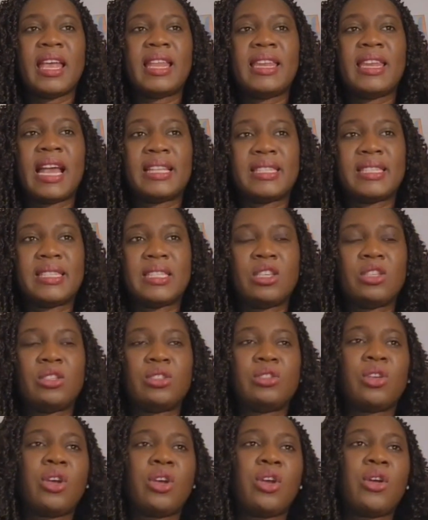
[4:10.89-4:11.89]
that
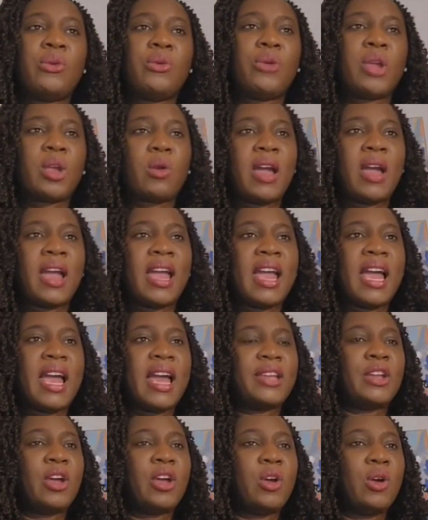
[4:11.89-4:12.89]
is
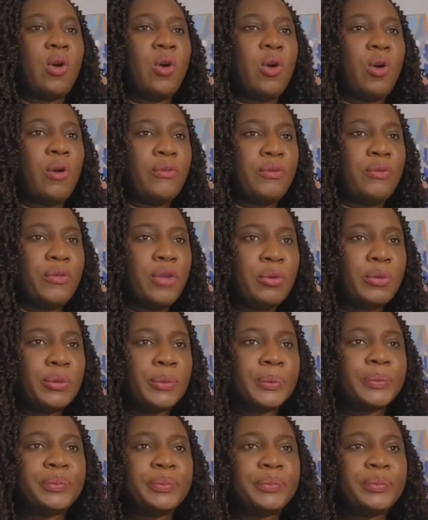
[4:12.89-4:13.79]
required of you.